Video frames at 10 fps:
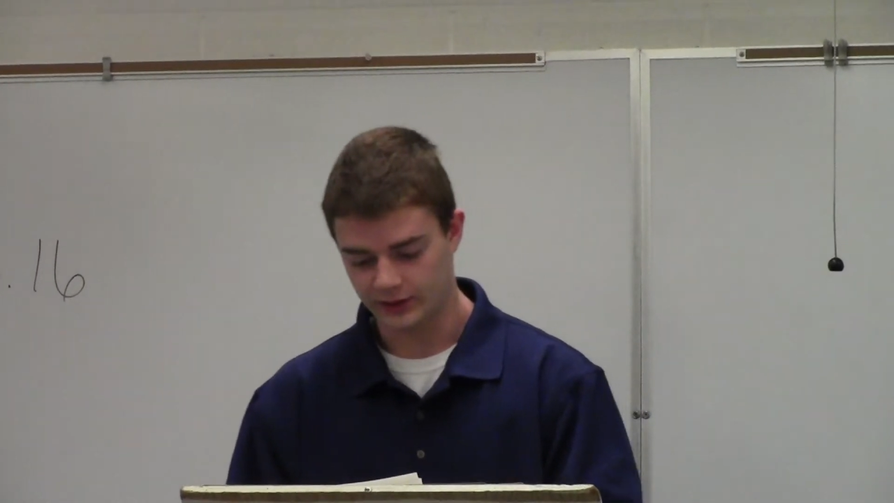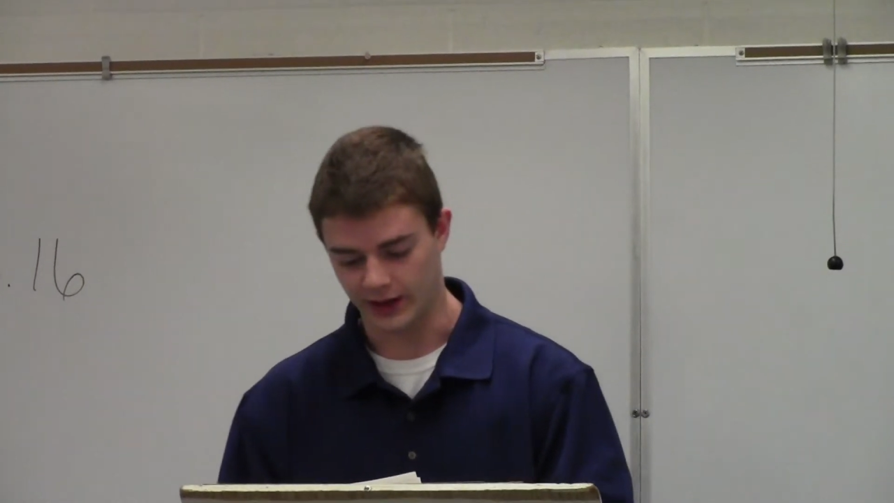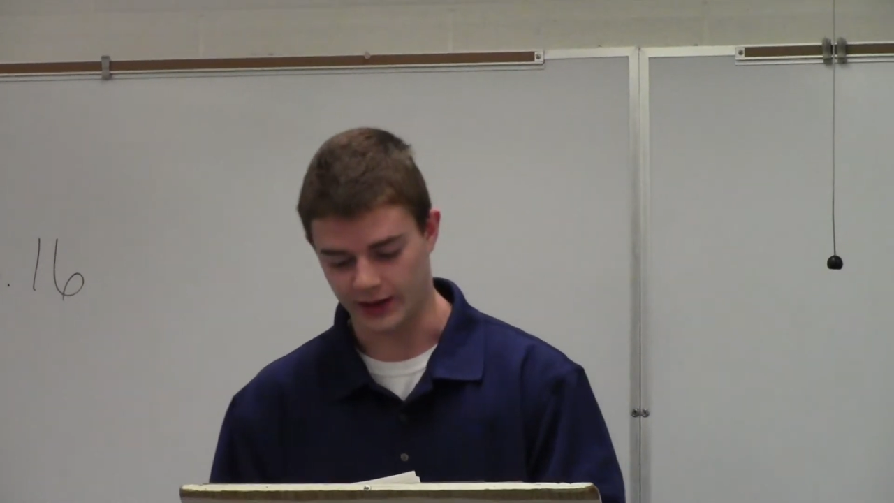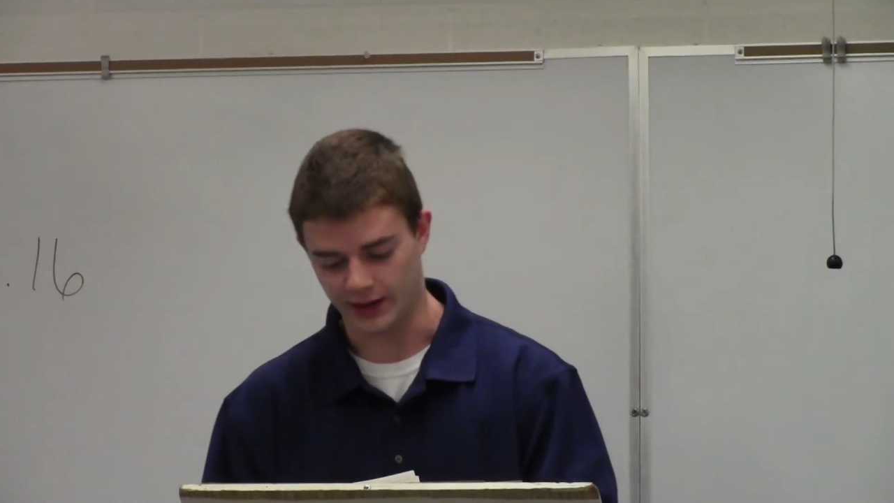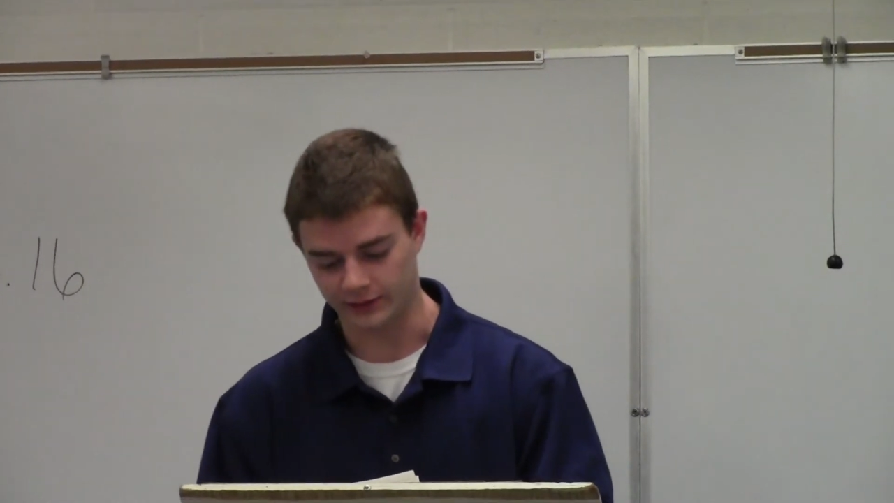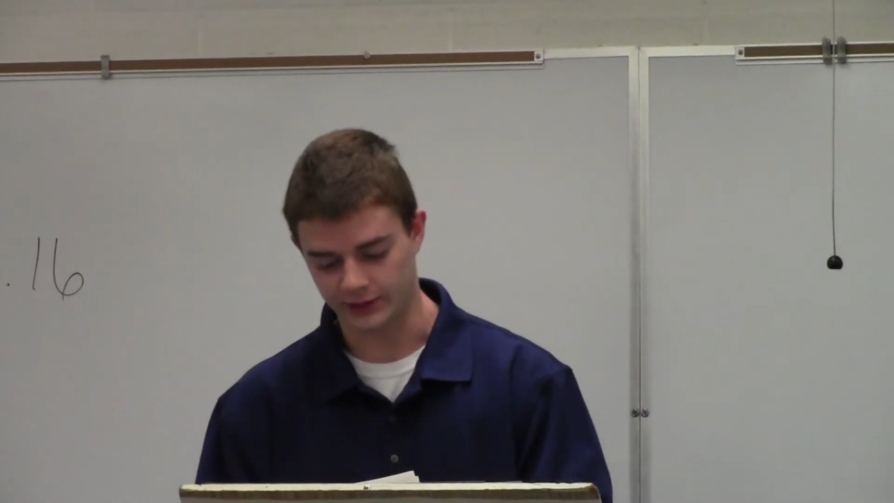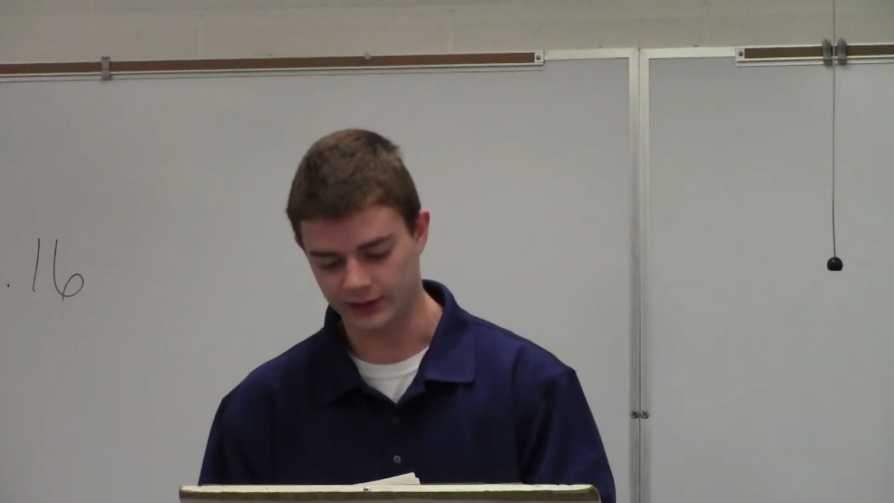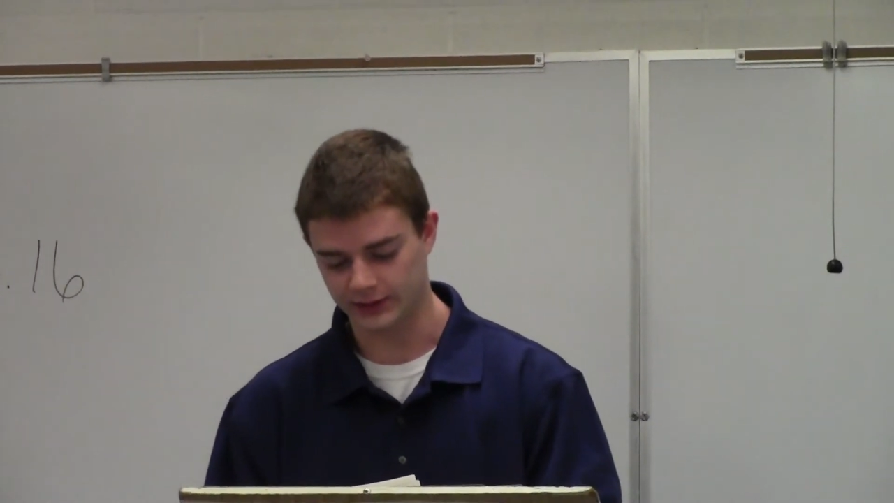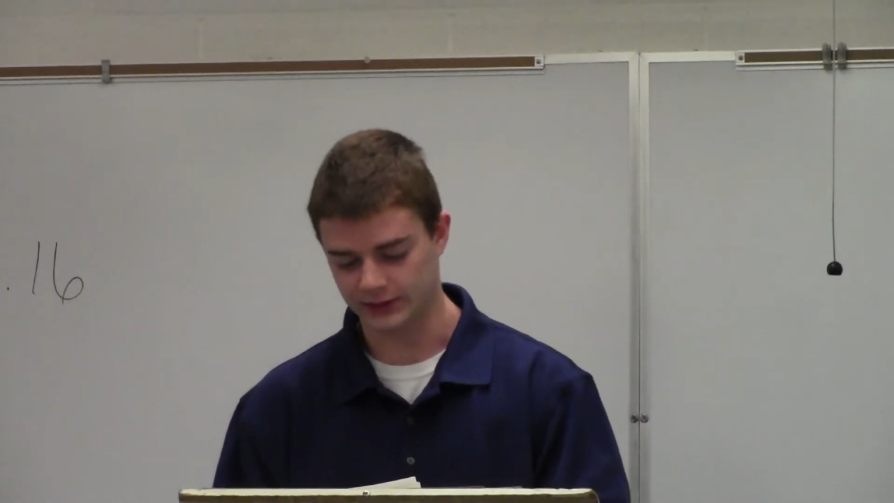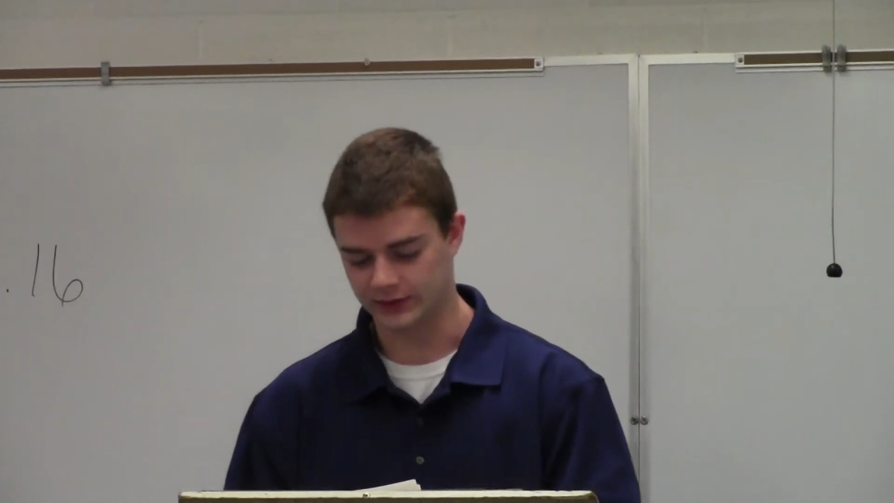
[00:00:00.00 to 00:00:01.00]
that
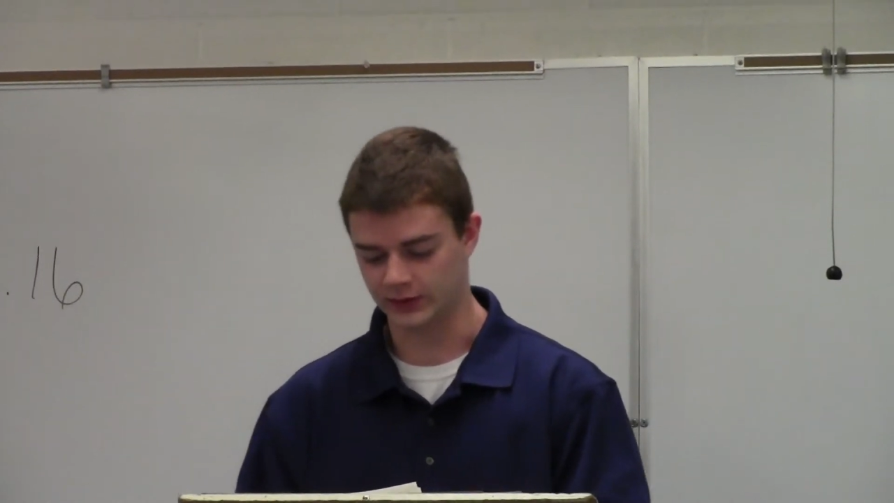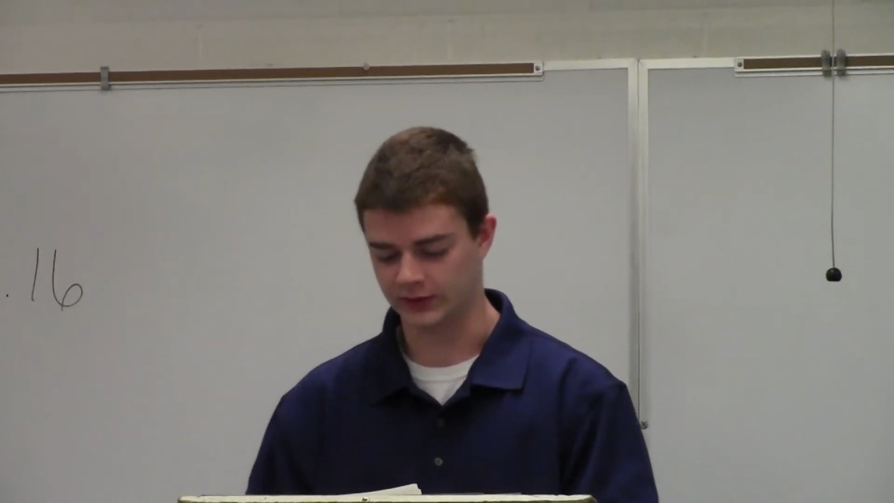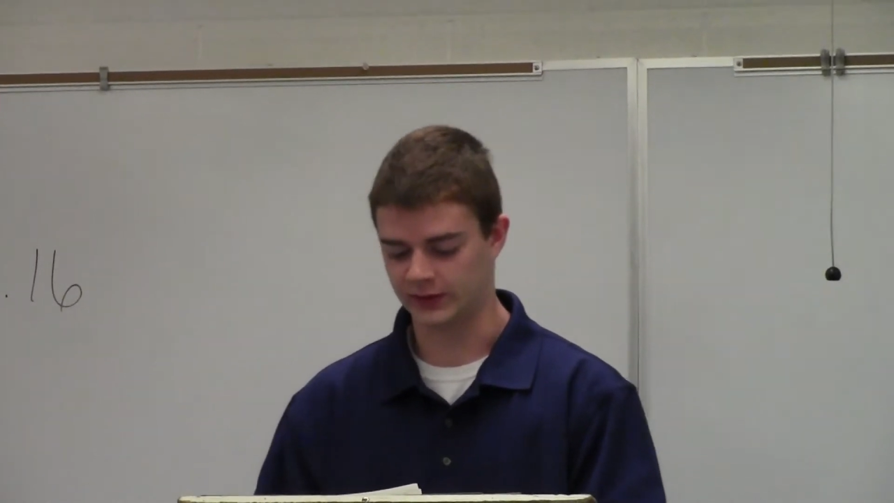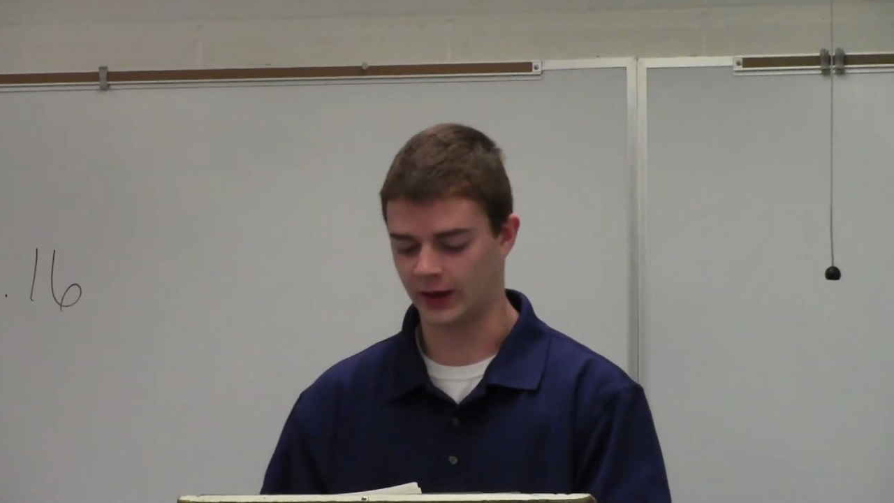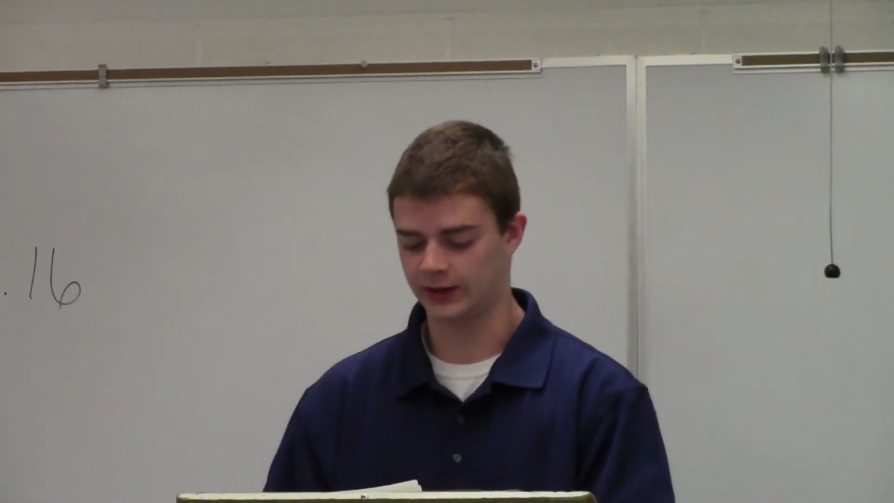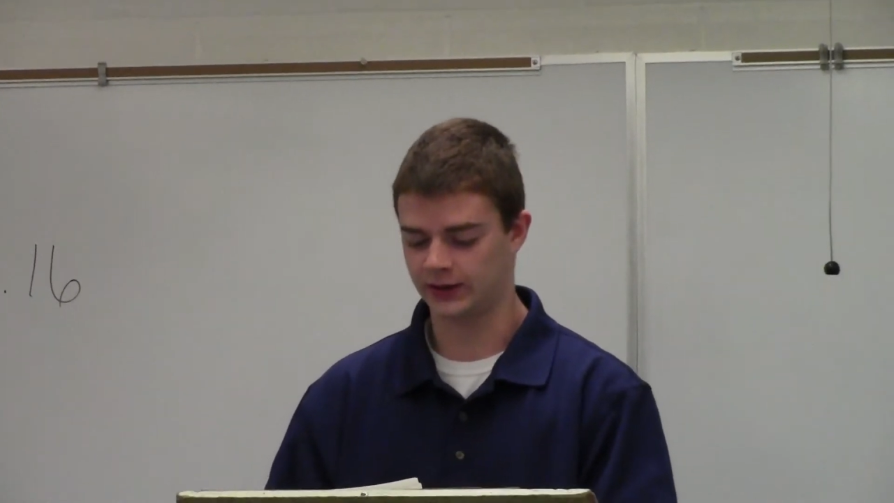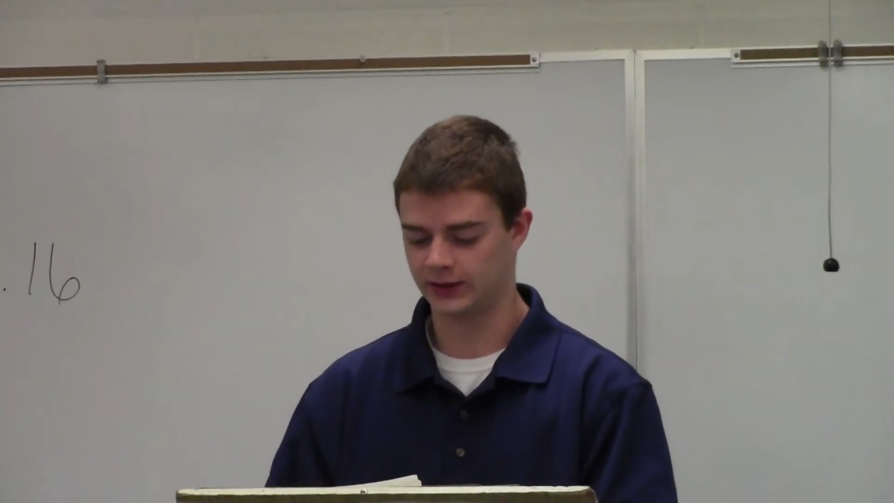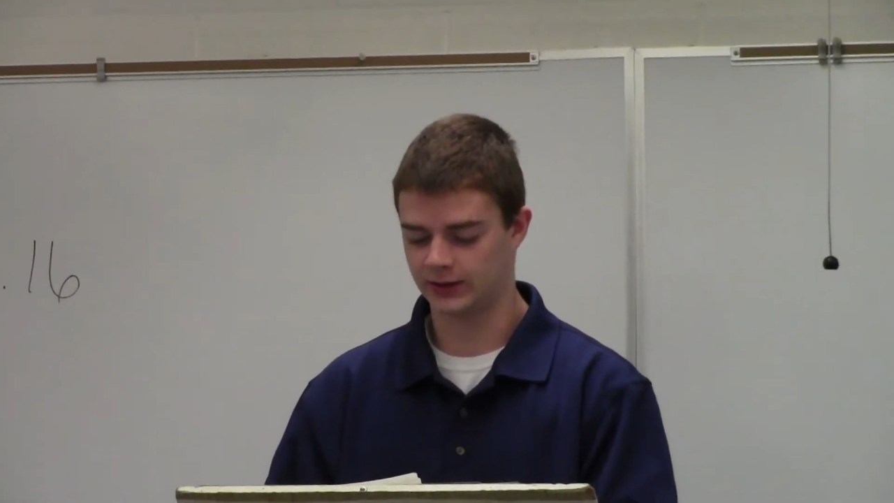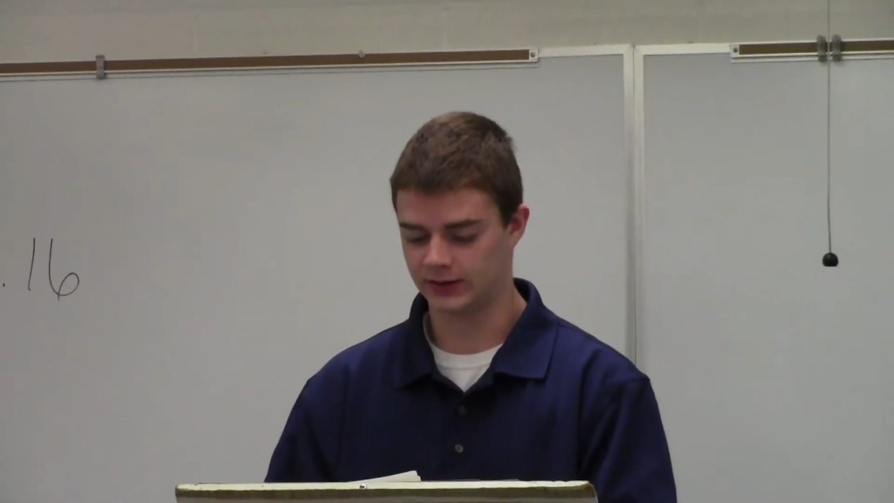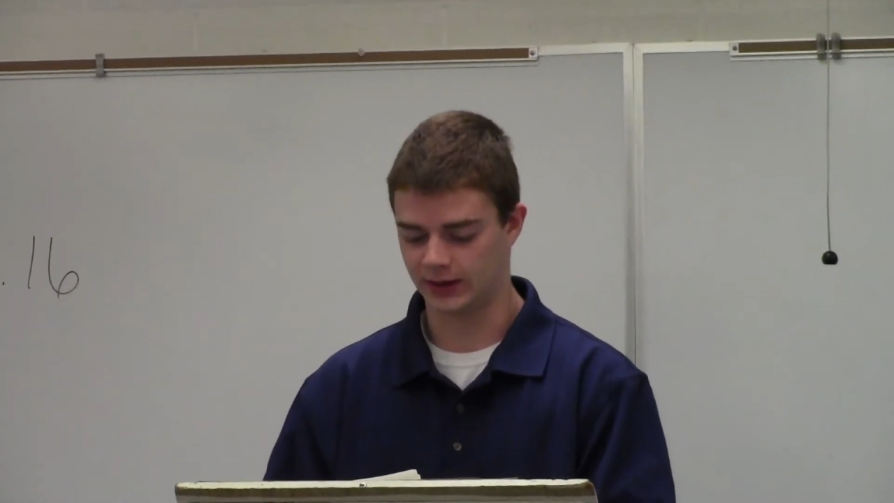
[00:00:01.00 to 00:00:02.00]
every society